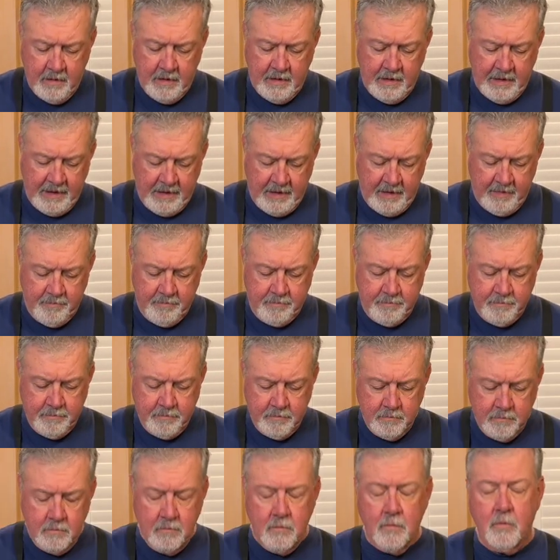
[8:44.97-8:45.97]
I'm
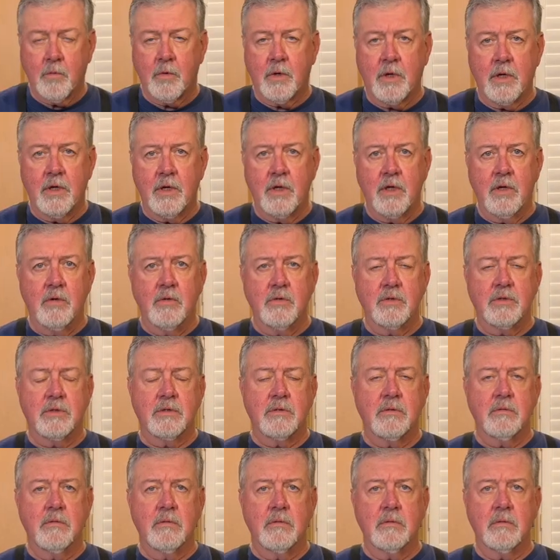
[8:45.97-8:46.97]
going to
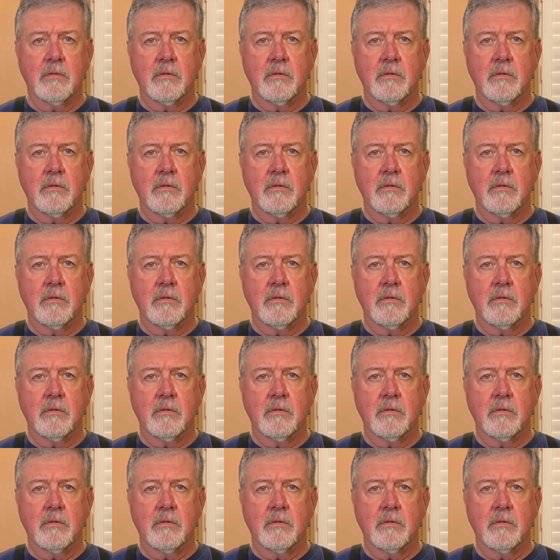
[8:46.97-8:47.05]
use